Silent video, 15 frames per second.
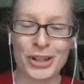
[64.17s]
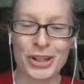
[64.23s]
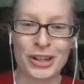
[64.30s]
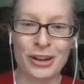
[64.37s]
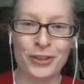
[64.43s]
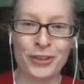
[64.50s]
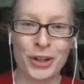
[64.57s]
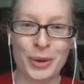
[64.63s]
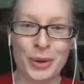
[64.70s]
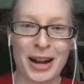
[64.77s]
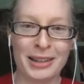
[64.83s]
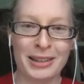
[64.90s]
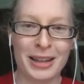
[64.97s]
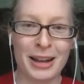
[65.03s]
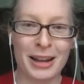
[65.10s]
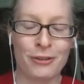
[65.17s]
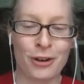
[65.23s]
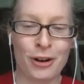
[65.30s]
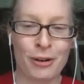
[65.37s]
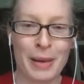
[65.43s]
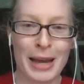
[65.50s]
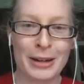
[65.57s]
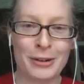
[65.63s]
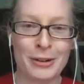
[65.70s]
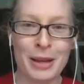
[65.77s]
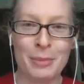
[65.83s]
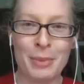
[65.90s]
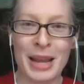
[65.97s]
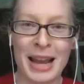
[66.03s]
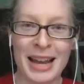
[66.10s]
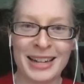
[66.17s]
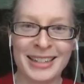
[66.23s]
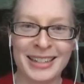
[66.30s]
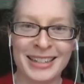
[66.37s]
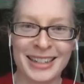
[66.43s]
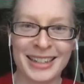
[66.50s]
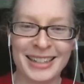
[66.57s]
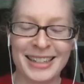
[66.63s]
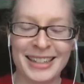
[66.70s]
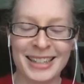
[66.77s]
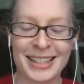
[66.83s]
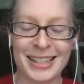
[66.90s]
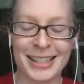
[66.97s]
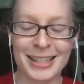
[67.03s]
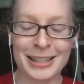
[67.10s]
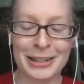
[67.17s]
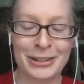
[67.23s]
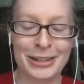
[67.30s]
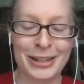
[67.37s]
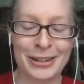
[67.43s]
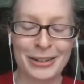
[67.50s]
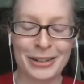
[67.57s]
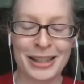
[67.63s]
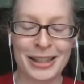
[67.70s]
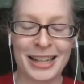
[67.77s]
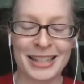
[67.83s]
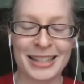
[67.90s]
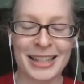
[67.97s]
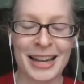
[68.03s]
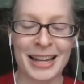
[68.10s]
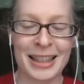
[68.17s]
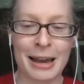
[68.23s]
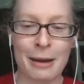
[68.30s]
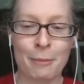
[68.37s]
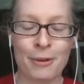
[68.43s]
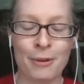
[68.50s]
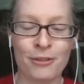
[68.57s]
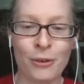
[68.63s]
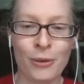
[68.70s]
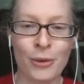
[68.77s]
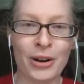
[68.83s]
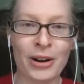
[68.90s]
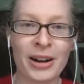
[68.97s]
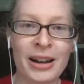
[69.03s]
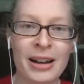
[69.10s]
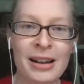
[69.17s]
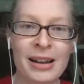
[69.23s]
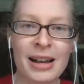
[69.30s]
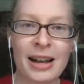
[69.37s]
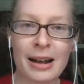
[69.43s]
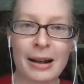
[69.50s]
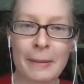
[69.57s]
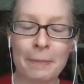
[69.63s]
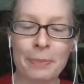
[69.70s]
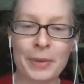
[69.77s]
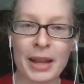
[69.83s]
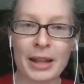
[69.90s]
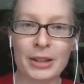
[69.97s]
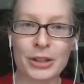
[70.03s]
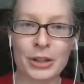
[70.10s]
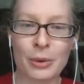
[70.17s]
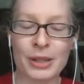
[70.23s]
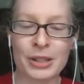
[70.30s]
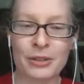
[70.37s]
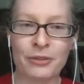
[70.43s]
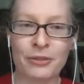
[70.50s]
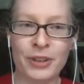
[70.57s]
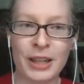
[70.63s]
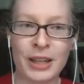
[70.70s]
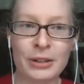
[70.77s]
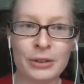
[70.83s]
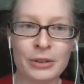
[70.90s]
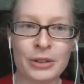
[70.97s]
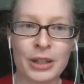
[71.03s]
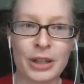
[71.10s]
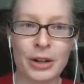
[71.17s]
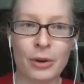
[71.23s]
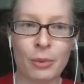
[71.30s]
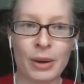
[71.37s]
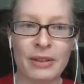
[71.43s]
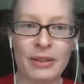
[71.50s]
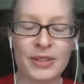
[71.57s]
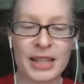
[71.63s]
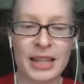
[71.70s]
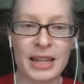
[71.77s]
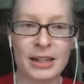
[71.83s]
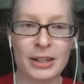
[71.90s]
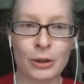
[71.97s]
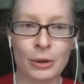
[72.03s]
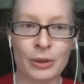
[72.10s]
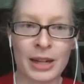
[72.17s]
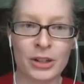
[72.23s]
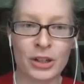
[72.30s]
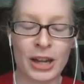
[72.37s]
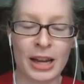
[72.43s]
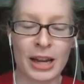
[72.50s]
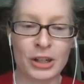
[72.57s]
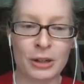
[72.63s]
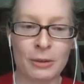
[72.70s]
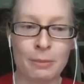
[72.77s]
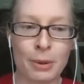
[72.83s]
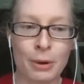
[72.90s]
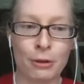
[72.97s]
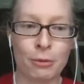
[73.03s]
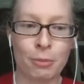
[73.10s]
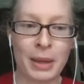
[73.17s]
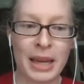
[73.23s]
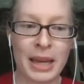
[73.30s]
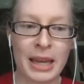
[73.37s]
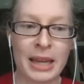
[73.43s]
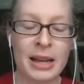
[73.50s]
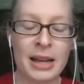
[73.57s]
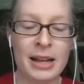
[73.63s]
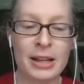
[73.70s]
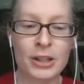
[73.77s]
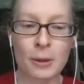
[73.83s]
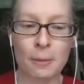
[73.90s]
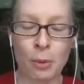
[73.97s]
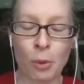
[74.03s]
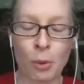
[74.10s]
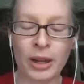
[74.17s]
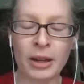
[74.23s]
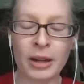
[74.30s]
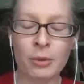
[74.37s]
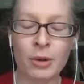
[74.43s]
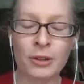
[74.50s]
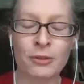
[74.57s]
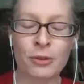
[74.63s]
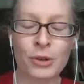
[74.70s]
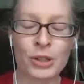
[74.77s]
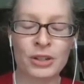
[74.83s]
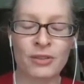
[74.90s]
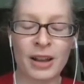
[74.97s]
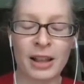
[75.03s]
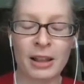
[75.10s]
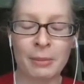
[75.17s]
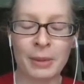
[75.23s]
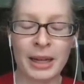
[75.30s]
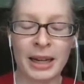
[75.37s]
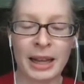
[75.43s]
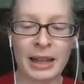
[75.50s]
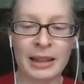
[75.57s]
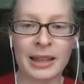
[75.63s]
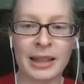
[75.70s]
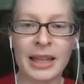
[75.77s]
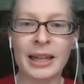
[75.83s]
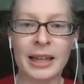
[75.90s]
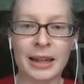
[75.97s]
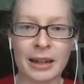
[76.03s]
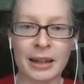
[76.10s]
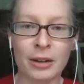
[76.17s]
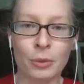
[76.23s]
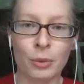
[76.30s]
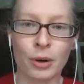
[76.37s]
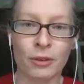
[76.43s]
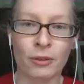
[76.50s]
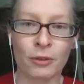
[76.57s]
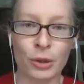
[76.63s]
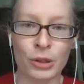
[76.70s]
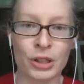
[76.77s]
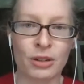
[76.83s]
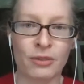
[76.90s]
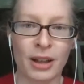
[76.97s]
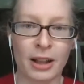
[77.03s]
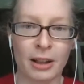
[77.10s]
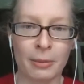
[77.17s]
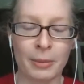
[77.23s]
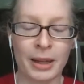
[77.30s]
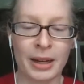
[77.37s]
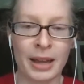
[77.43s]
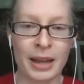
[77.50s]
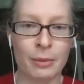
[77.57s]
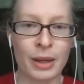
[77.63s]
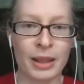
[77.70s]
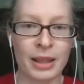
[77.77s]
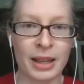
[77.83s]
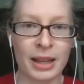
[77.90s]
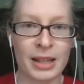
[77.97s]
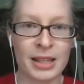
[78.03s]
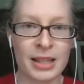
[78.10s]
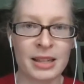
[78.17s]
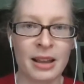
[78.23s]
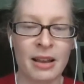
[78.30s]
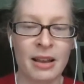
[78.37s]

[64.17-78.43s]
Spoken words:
to shift to an online format, who maybe hadn't done distance learning or things like that before. And so as a field, we've seen adult education both be supporting workforce development and leading workforce development. And we think it's